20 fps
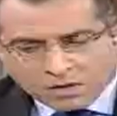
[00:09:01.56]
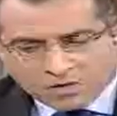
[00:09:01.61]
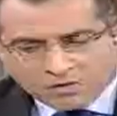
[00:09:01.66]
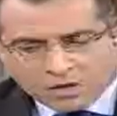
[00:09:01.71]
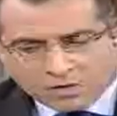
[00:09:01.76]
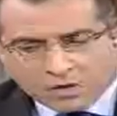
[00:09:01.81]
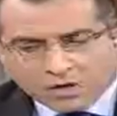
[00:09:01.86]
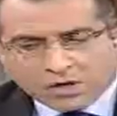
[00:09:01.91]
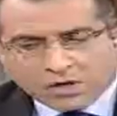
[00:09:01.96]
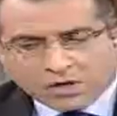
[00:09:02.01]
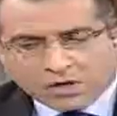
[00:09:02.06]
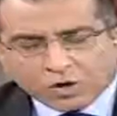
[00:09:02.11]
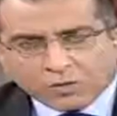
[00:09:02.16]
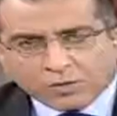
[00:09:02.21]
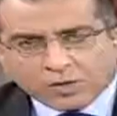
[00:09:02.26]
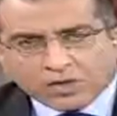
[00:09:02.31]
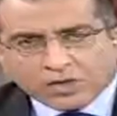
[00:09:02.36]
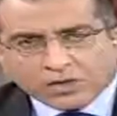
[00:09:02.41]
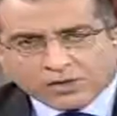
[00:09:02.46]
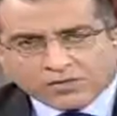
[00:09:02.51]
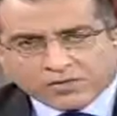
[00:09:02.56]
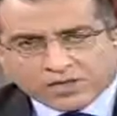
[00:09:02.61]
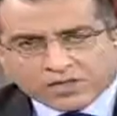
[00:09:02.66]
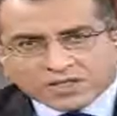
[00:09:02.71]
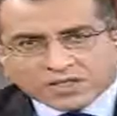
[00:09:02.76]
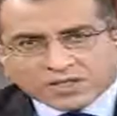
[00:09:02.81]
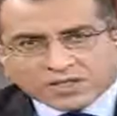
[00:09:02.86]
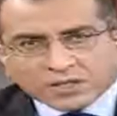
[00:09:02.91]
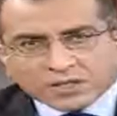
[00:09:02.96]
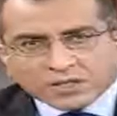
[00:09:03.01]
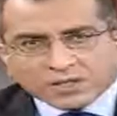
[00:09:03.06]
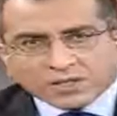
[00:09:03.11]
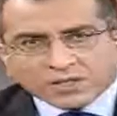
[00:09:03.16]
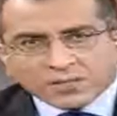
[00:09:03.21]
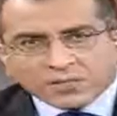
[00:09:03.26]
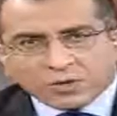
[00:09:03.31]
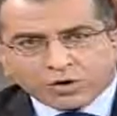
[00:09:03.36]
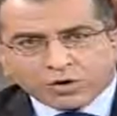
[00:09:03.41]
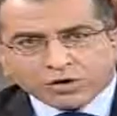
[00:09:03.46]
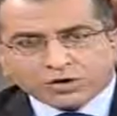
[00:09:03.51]
From a global
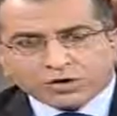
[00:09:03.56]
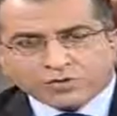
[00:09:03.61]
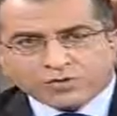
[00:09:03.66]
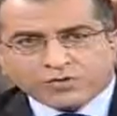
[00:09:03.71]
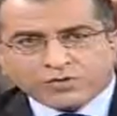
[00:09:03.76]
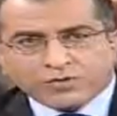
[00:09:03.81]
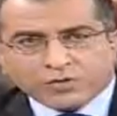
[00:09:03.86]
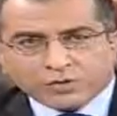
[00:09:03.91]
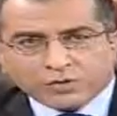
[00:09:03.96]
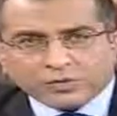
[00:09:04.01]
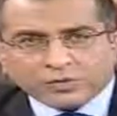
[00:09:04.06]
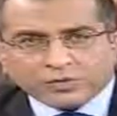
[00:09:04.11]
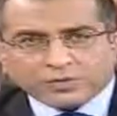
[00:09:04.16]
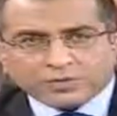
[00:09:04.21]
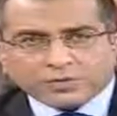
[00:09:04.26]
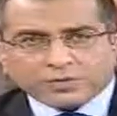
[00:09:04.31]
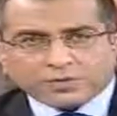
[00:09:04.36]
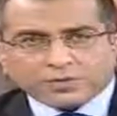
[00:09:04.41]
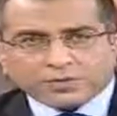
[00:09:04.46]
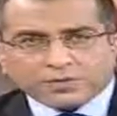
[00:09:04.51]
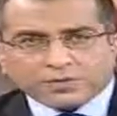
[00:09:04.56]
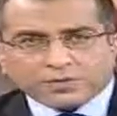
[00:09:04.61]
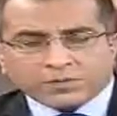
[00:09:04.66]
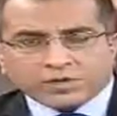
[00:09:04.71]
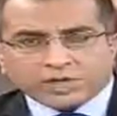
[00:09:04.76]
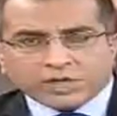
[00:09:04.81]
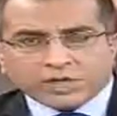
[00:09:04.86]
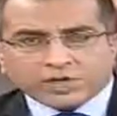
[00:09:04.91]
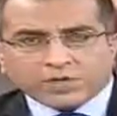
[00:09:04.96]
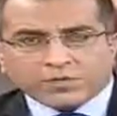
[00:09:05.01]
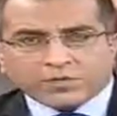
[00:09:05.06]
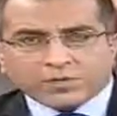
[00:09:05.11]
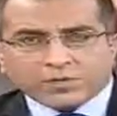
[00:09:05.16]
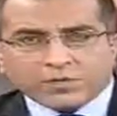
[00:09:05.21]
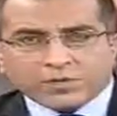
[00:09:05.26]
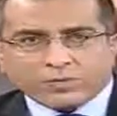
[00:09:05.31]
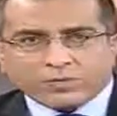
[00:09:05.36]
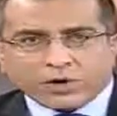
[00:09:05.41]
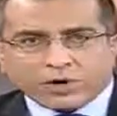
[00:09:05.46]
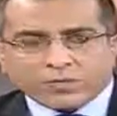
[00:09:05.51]
investor's point of view, Jayant,
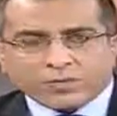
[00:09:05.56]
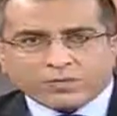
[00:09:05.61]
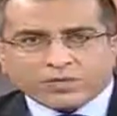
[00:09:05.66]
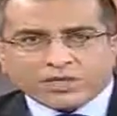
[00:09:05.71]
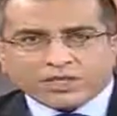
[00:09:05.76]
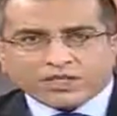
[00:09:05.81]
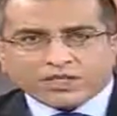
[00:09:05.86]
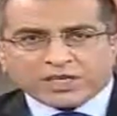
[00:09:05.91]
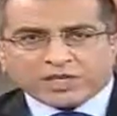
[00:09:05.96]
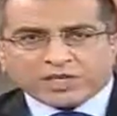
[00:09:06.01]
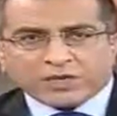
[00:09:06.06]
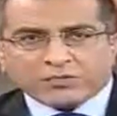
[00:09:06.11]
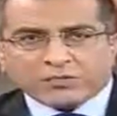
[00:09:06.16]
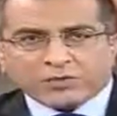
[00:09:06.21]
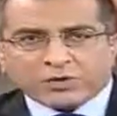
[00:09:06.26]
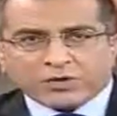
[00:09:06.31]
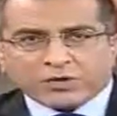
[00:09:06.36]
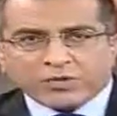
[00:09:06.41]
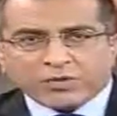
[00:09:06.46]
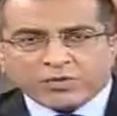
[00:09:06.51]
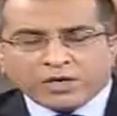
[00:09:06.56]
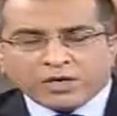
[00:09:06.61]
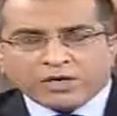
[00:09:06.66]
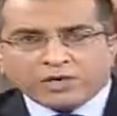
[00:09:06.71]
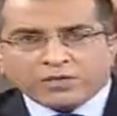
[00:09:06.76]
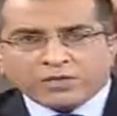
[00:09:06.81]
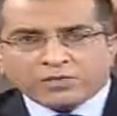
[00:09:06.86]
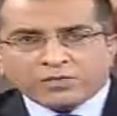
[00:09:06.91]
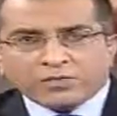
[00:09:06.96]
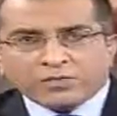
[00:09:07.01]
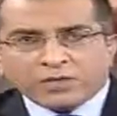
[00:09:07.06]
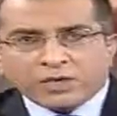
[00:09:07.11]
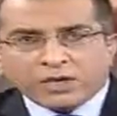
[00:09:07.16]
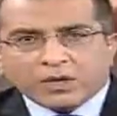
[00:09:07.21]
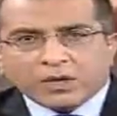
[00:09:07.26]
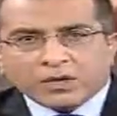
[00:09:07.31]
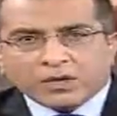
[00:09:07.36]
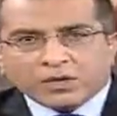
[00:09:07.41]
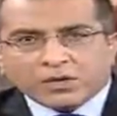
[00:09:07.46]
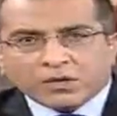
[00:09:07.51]
who probably take a more medium
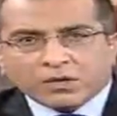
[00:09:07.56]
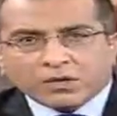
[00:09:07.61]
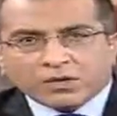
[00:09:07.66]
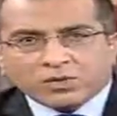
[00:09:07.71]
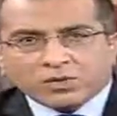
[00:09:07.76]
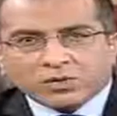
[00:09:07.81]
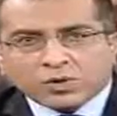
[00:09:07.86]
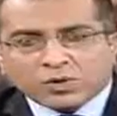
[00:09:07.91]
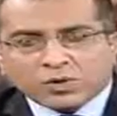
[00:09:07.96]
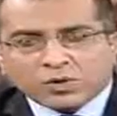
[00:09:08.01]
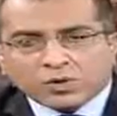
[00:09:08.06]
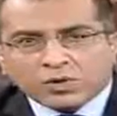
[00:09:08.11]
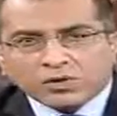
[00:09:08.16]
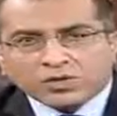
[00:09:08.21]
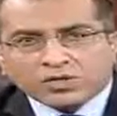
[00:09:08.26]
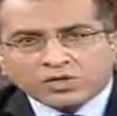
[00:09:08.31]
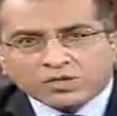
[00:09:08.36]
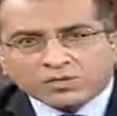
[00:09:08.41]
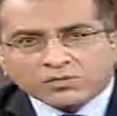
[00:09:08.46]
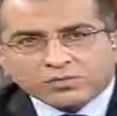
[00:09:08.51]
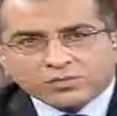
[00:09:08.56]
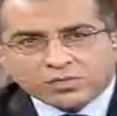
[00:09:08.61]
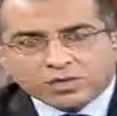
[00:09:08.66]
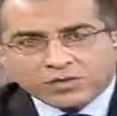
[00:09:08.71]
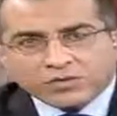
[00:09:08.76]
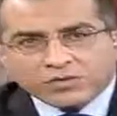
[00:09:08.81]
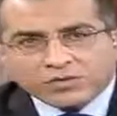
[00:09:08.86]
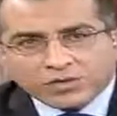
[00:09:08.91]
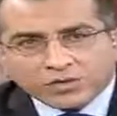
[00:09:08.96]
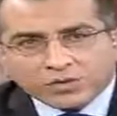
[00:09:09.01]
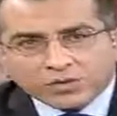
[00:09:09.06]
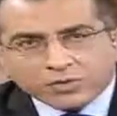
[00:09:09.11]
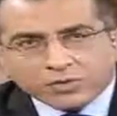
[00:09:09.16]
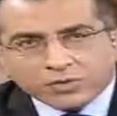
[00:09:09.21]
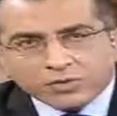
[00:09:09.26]
to a long-term view,